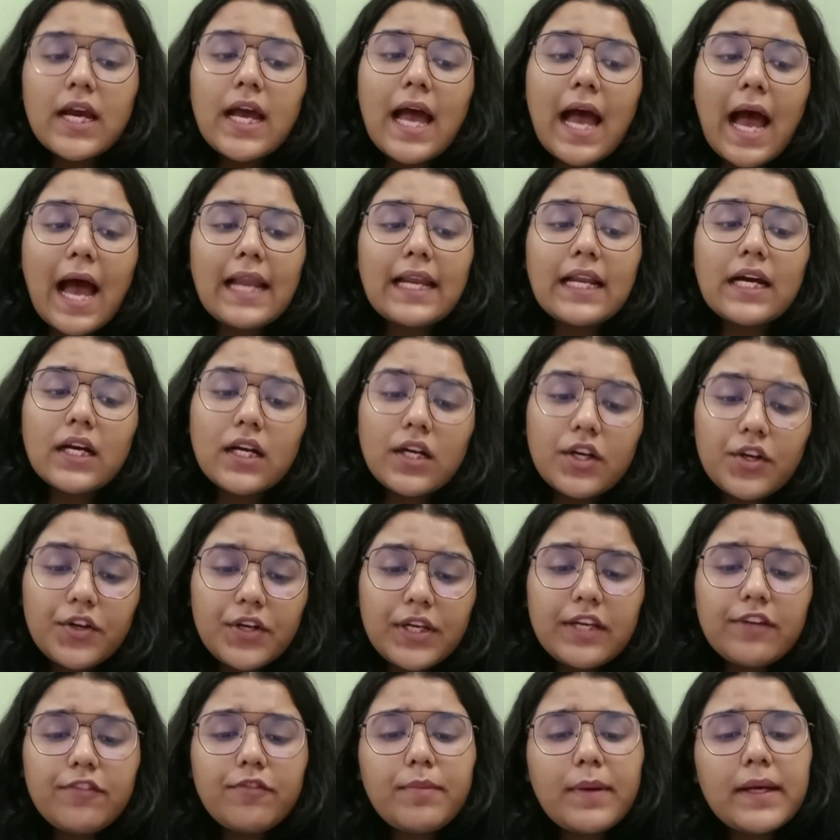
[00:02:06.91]
and
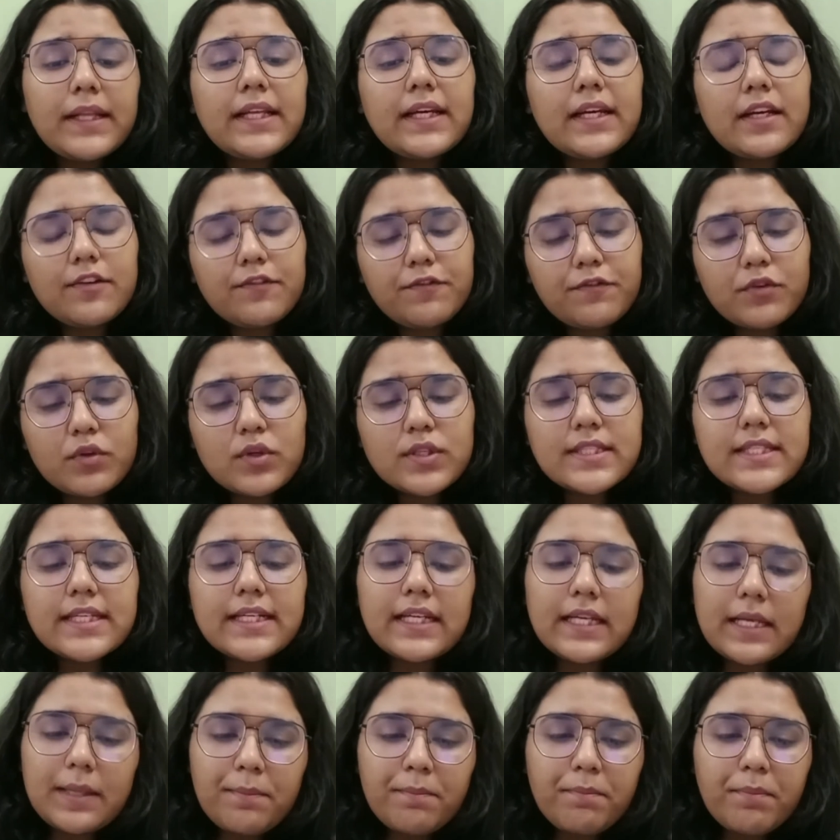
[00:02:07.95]
aggrieved by the aforesaid
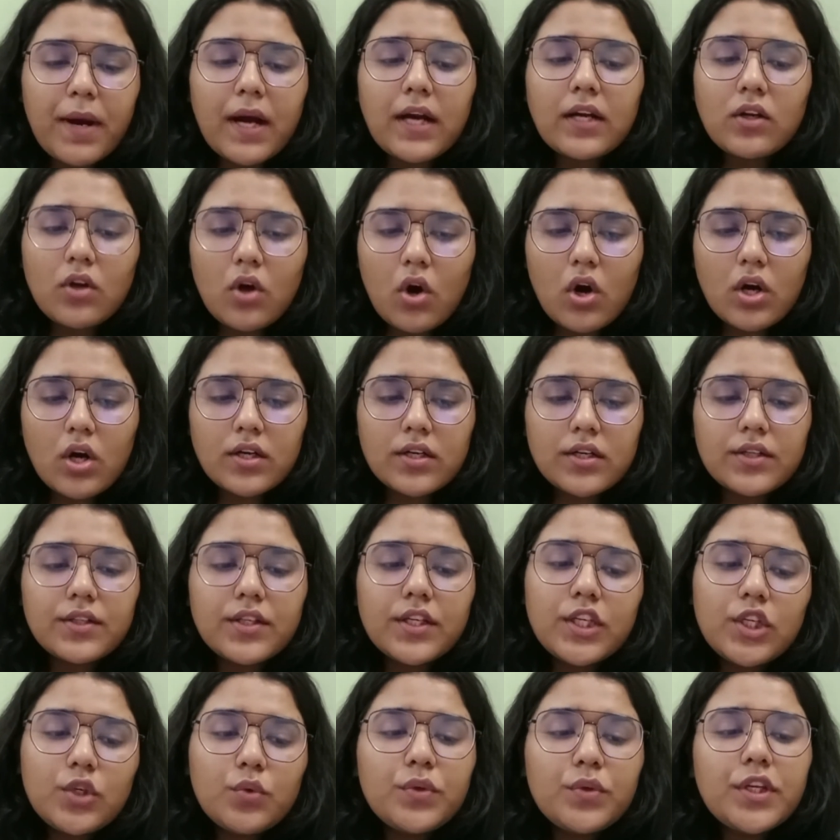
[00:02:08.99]
impugned order, the
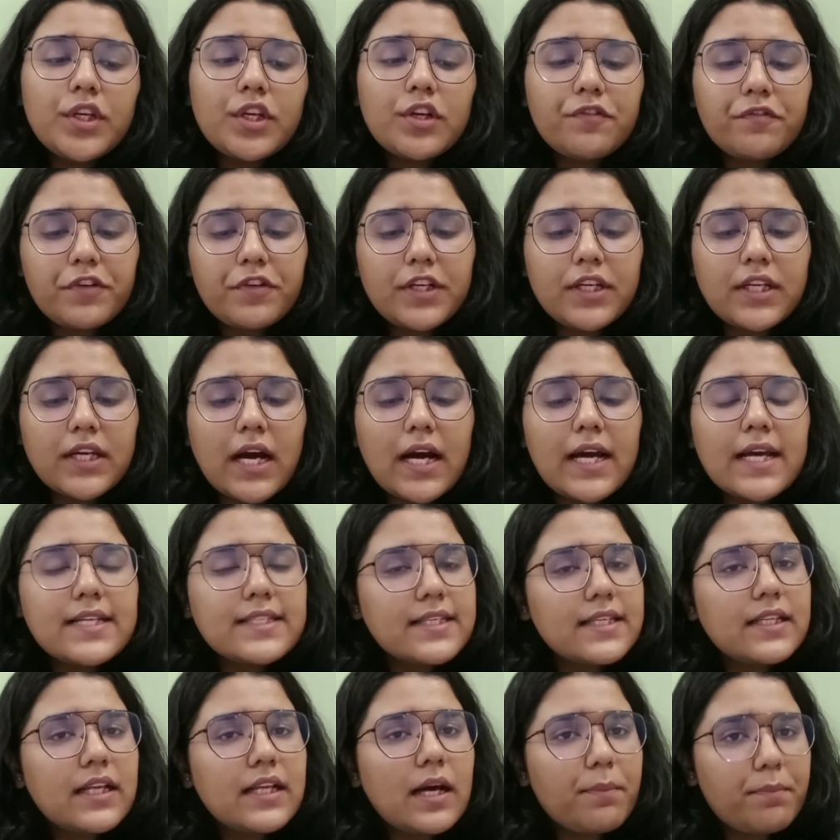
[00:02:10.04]
Union of India is
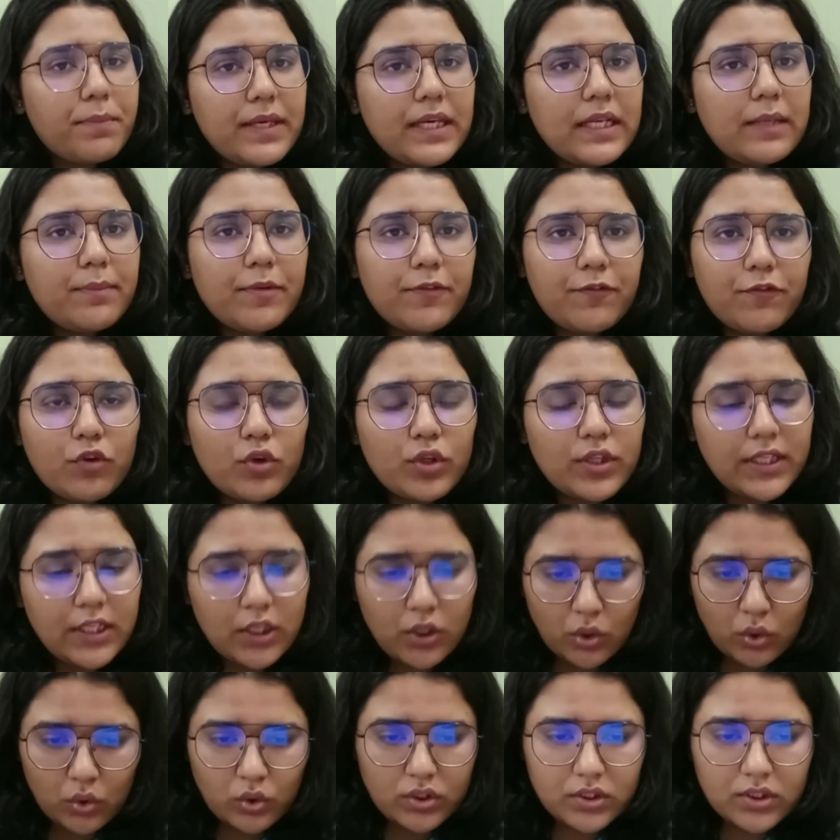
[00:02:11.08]
in appeal before the
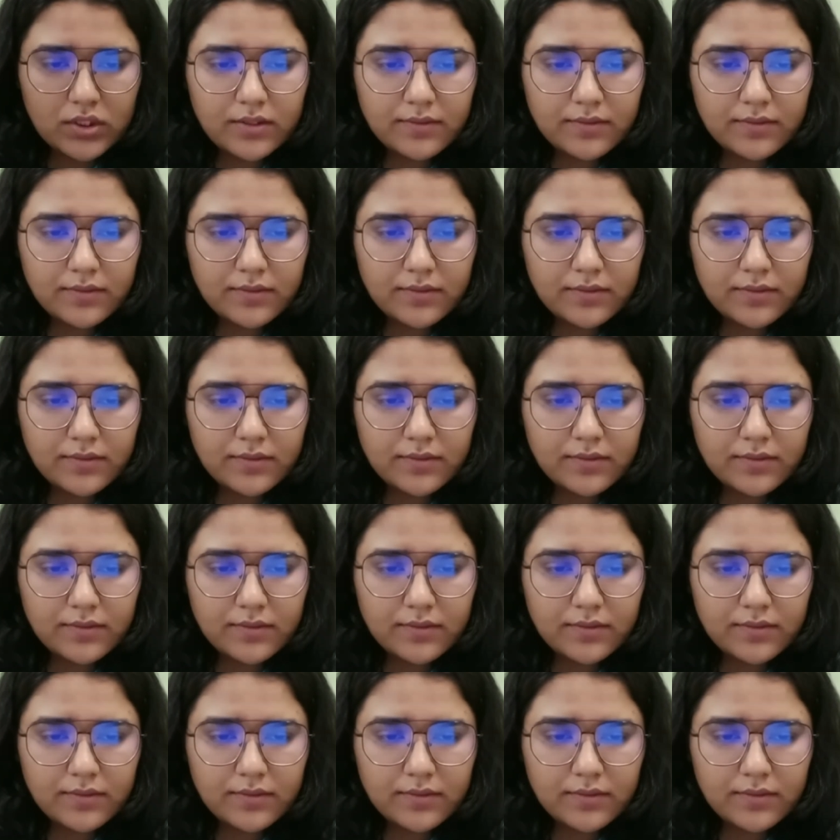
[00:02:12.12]
court.